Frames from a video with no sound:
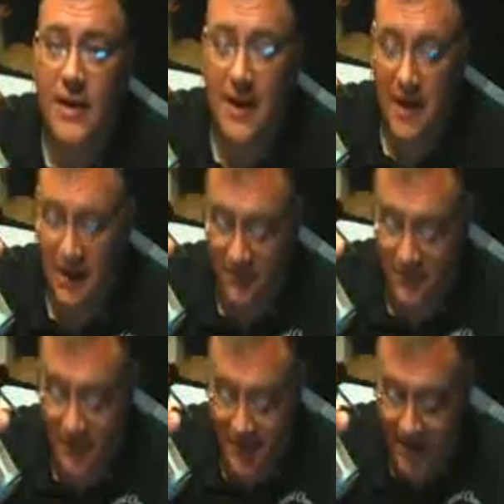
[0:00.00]
of
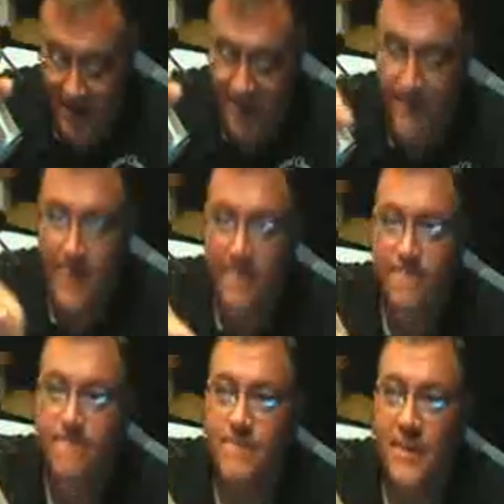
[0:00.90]
the,
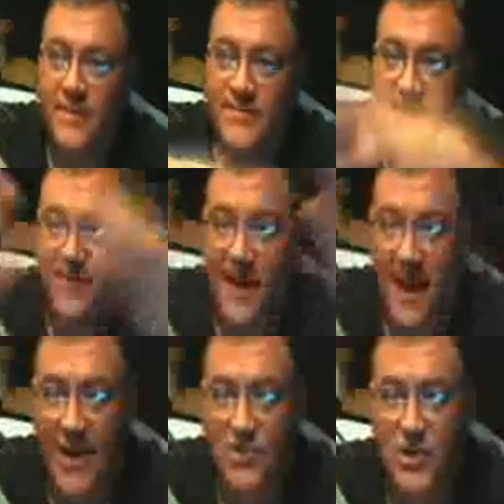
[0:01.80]
let's see, the
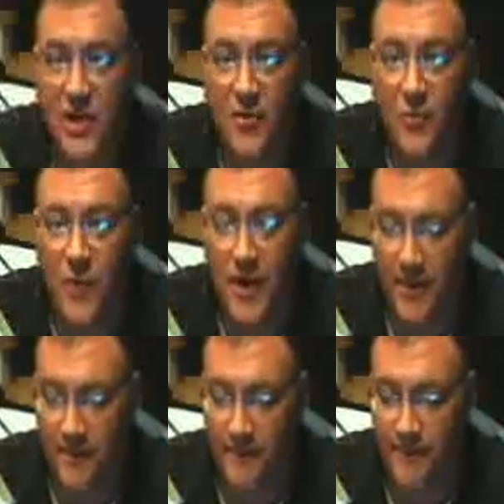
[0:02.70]
angelic
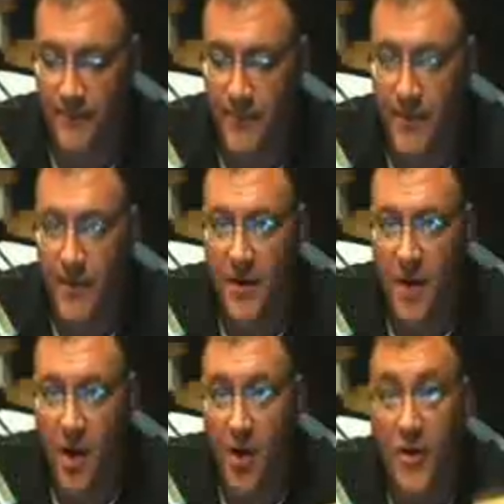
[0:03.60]
realm
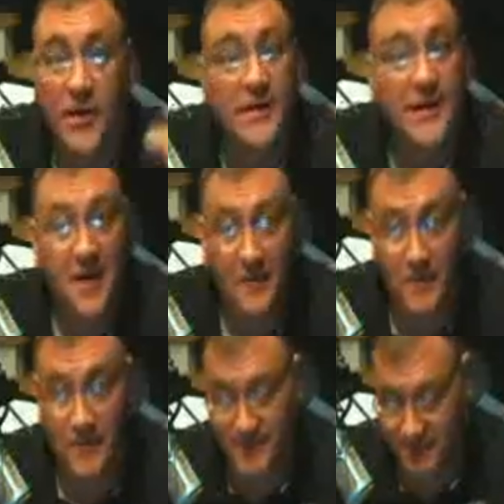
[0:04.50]
are
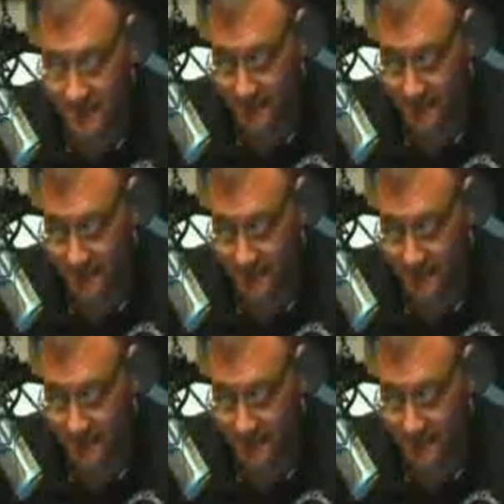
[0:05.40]
devils,